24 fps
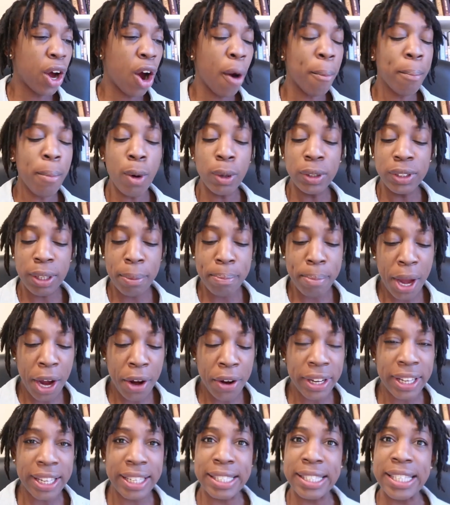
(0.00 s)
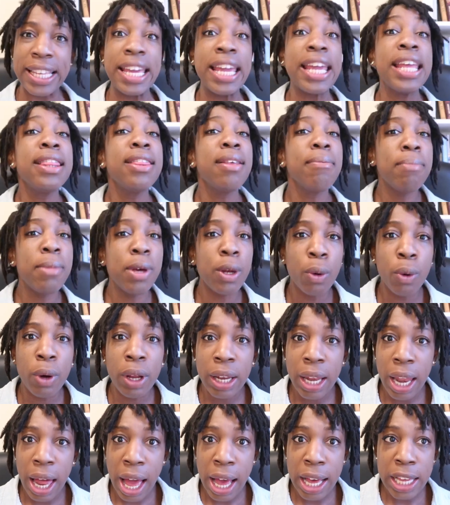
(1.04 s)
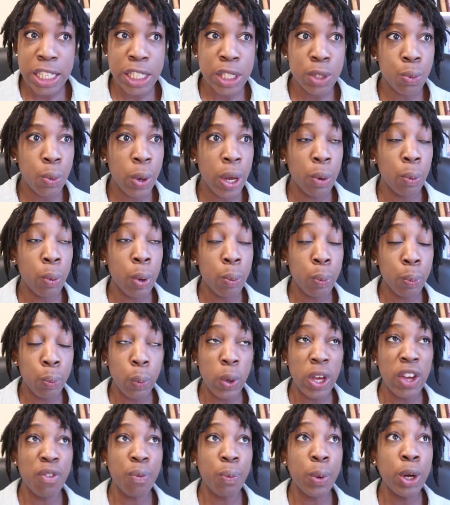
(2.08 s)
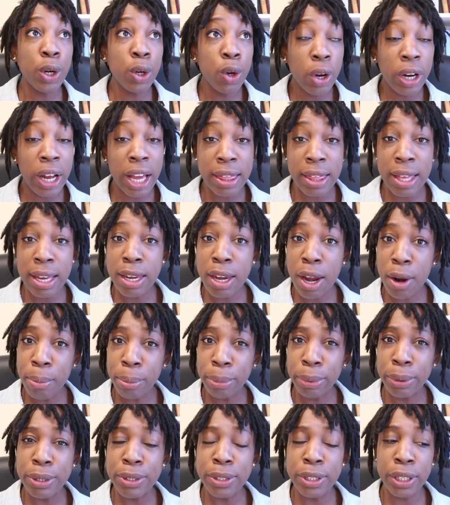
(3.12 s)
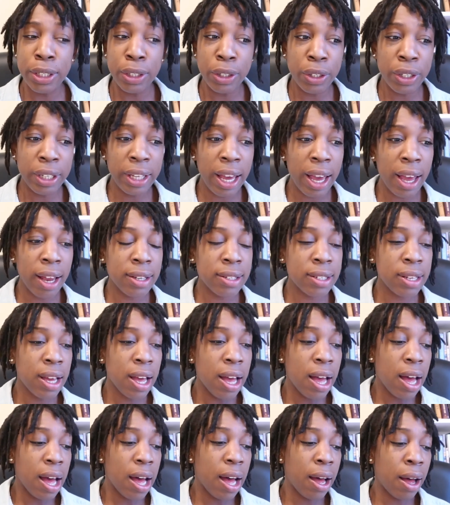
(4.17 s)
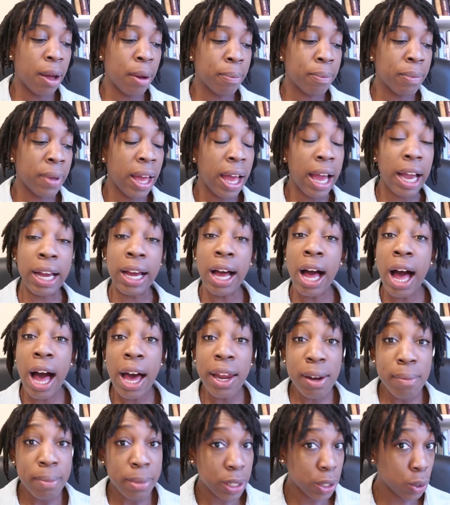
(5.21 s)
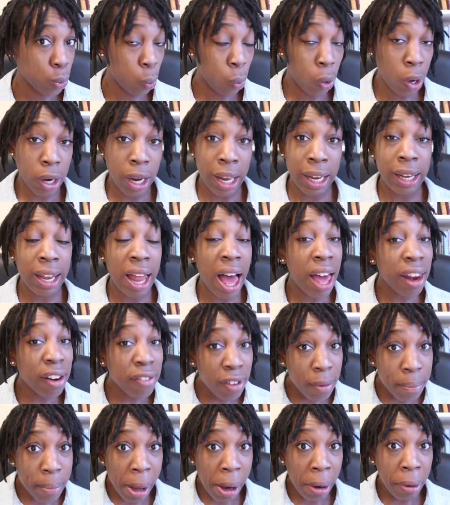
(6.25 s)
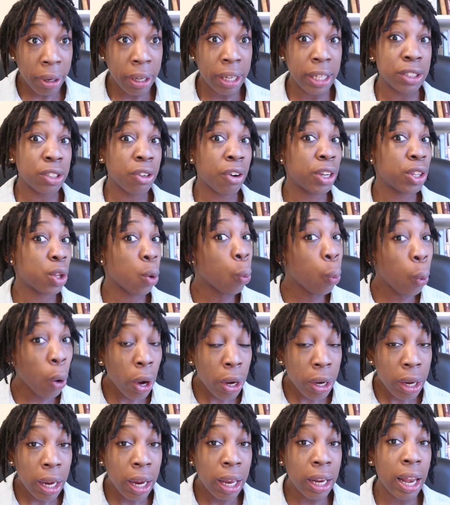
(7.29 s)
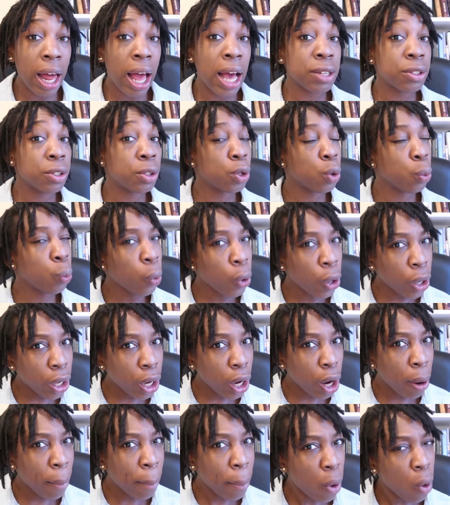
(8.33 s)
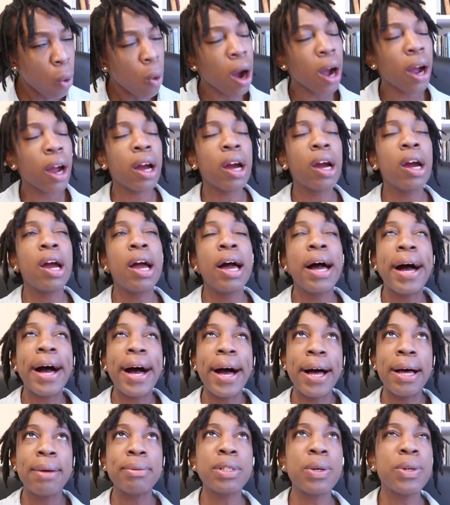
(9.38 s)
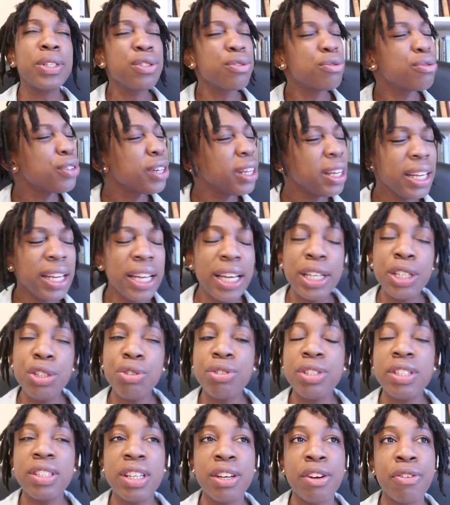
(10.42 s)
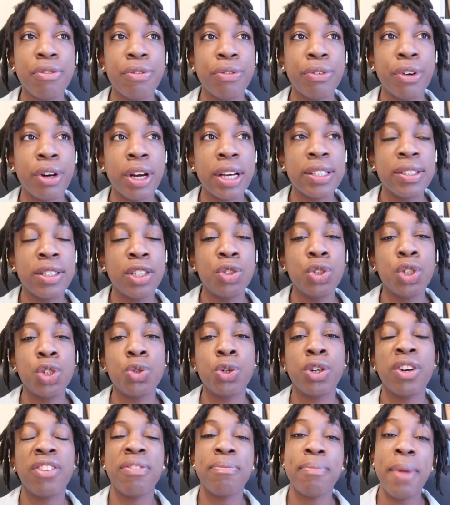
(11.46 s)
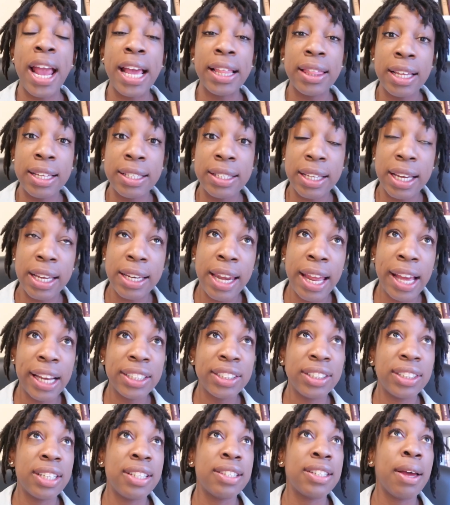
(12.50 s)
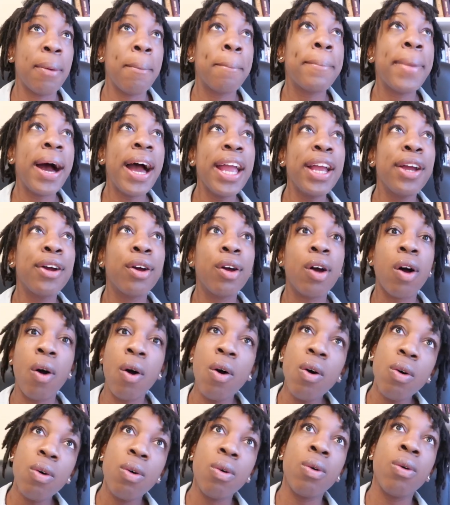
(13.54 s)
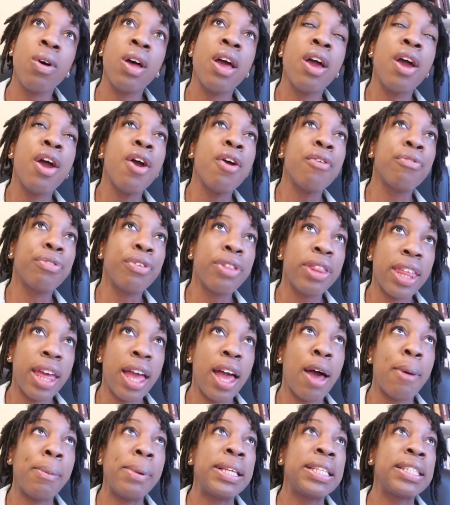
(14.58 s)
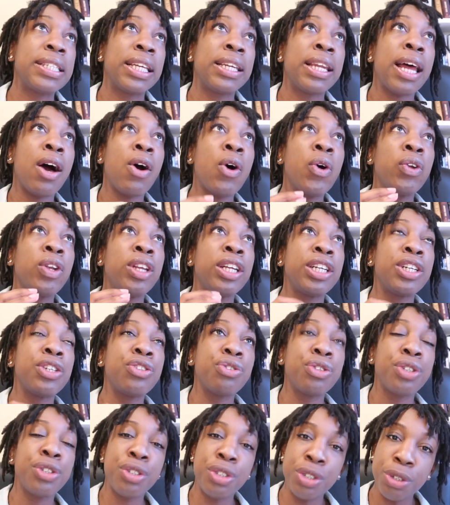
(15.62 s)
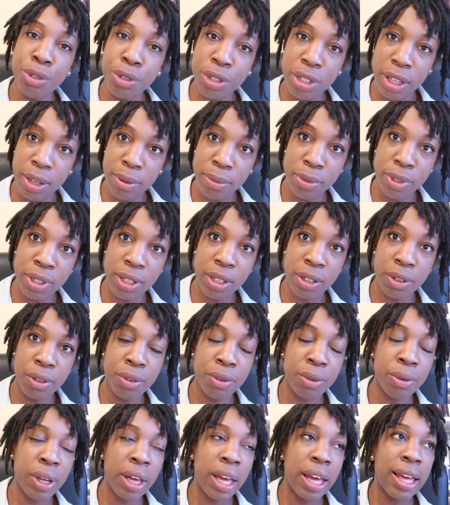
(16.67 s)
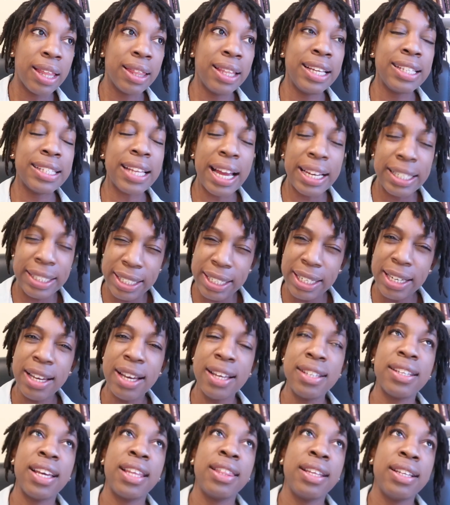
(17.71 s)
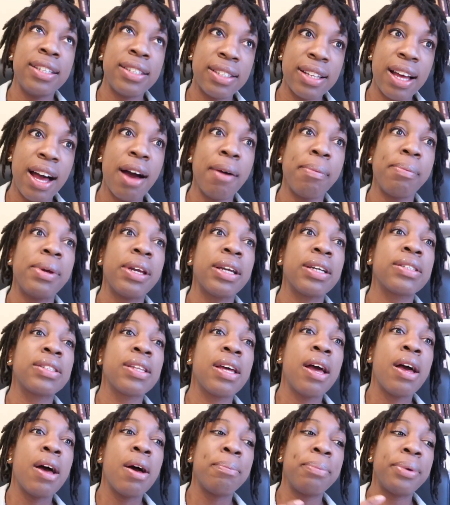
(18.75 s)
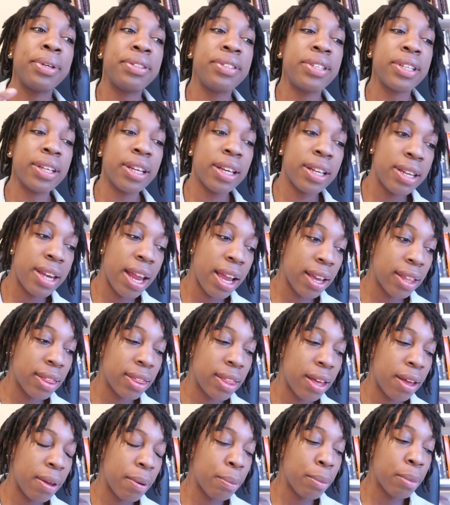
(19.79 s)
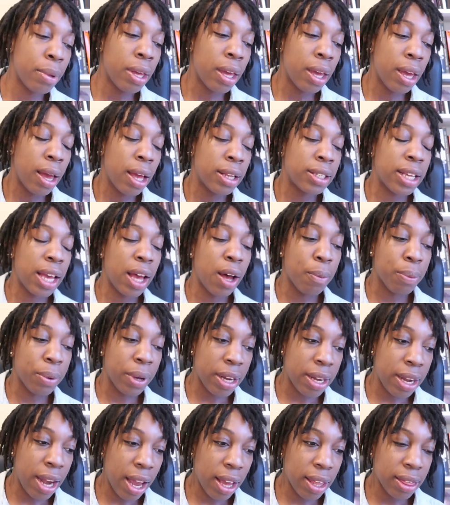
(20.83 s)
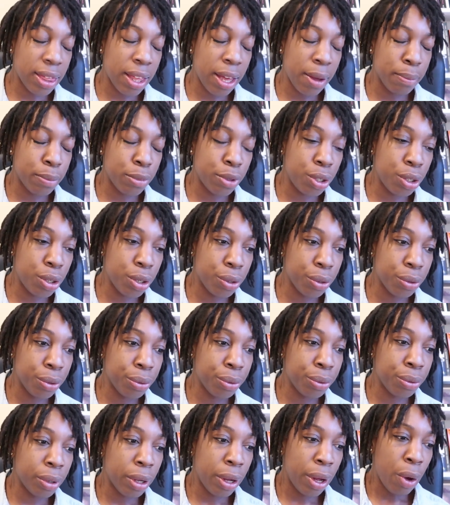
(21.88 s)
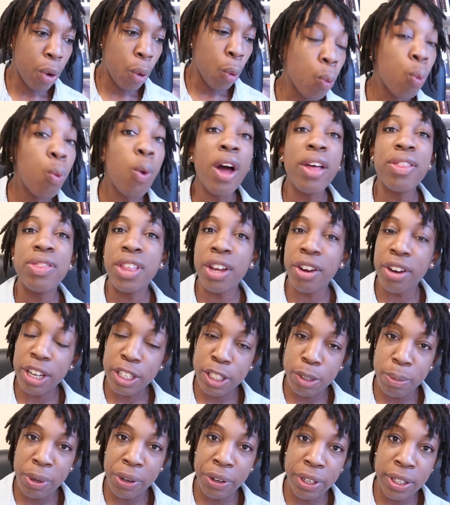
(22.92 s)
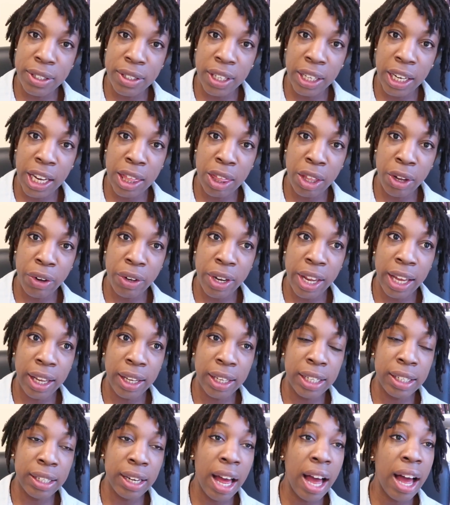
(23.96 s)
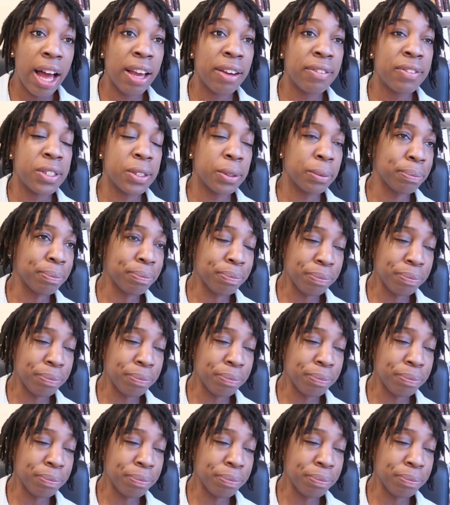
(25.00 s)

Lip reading: are most Americans in the middle class when if we look at the numbers and look at economists' work, a lot of Americans are in the working class and the working poor. So it's really interesting for us to just sort of make these connections. And my goal for them is to not only introduce them to these ideas and these topics, but to connect them, to help connect them to what they're experiencing in their daily lives,